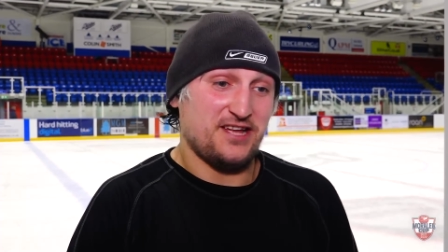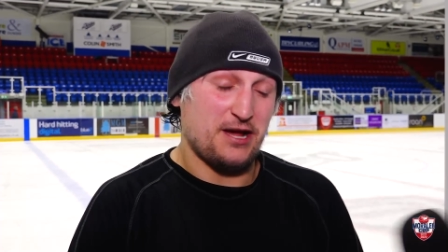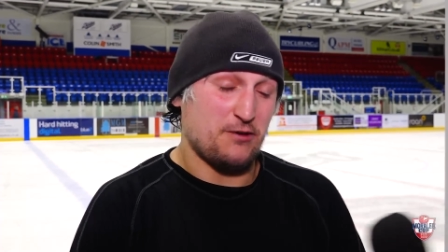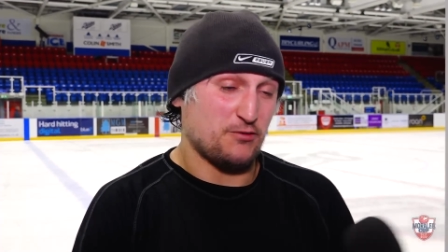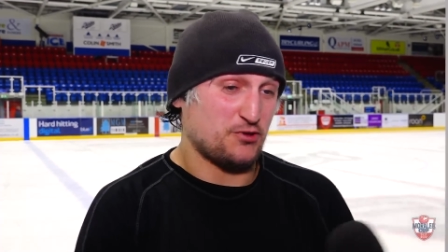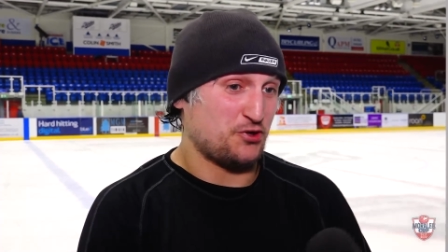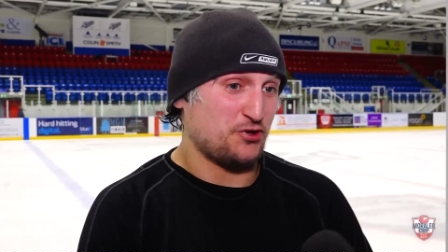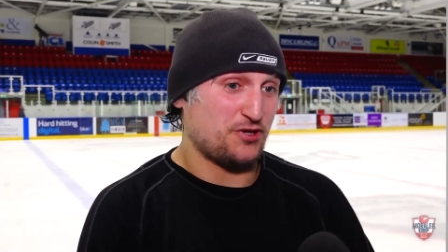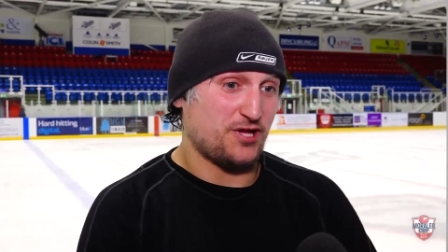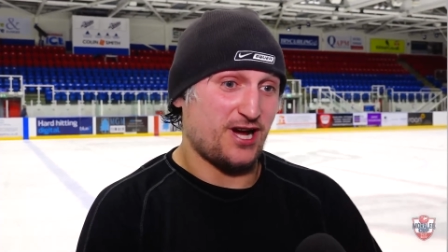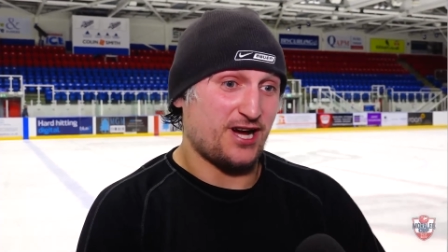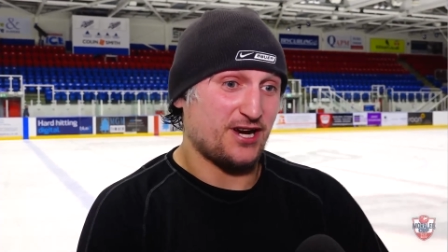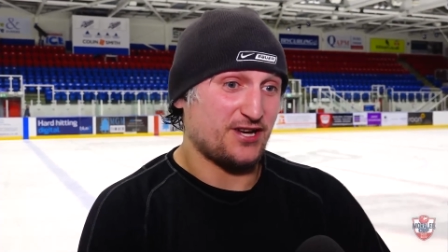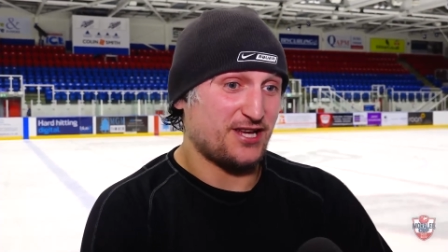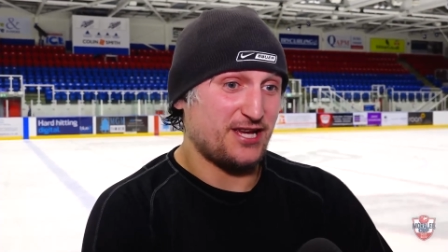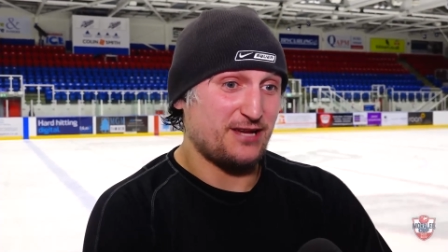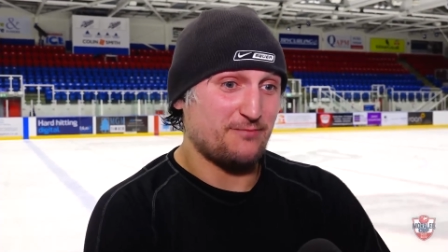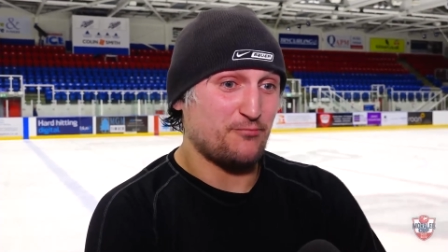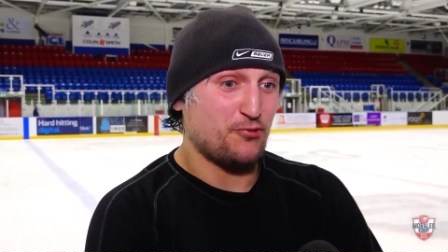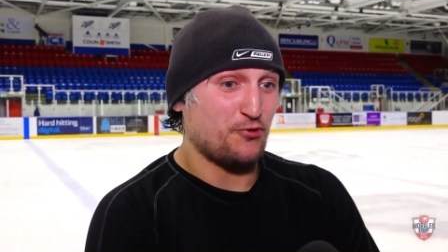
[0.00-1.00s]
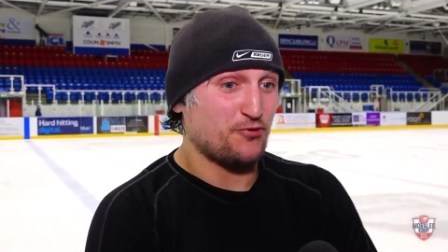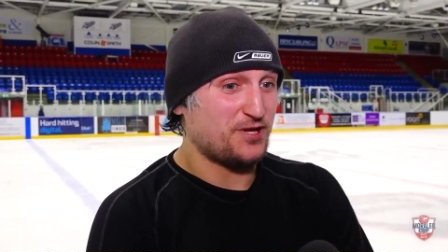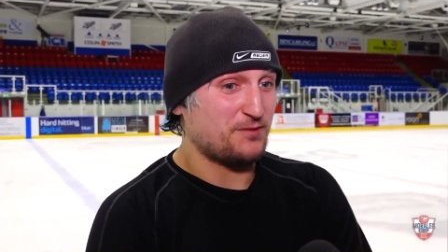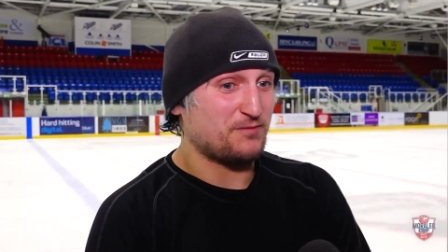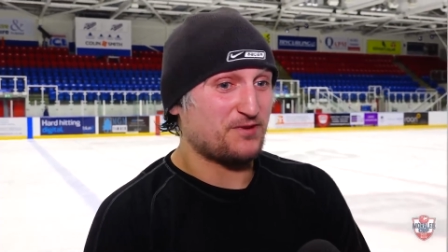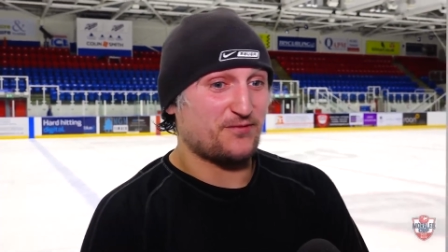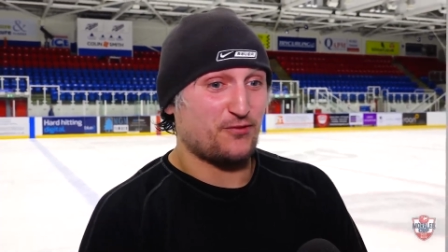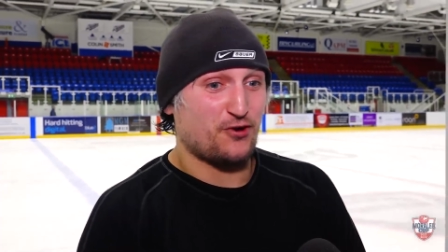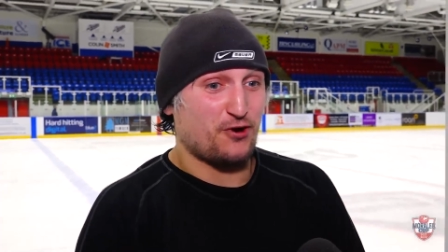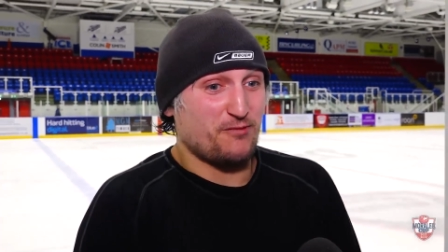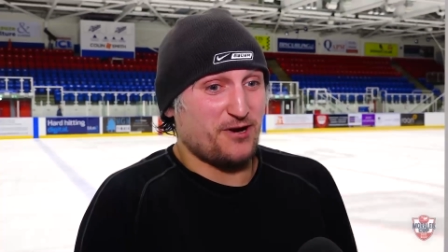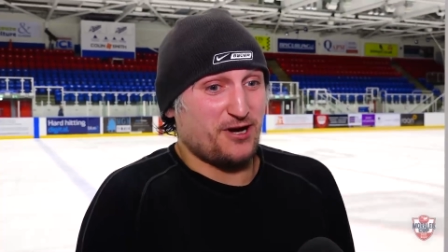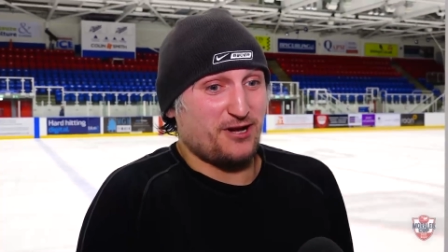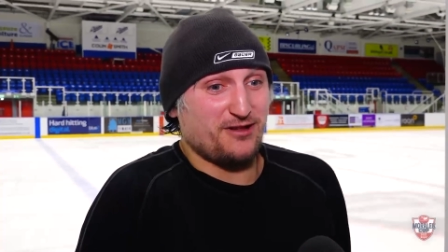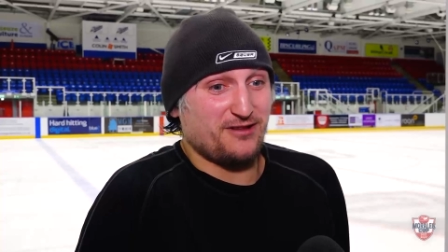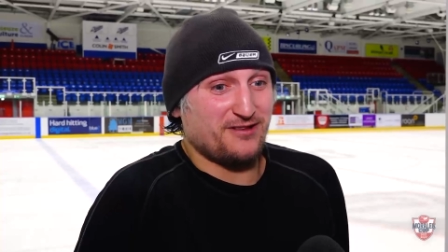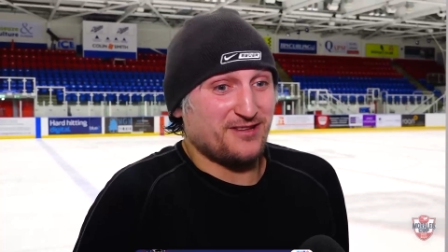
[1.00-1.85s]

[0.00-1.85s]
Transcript: Yeah, it was a good hard game. Both teams fought well.